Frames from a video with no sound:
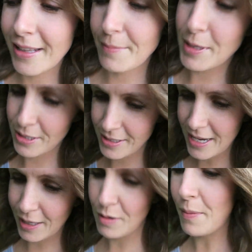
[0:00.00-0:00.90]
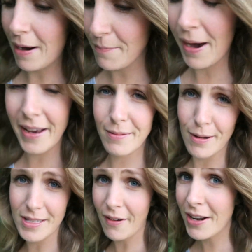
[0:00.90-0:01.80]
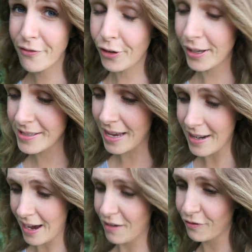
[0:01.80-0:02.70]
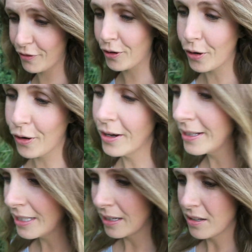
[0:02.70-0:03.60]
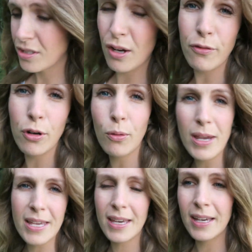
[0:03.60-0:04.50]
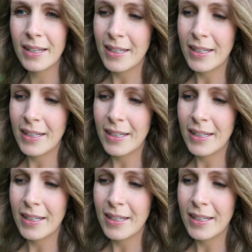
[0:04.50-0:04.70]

let me just tell you about my experience. I've had a 40 cassette now for just over a week.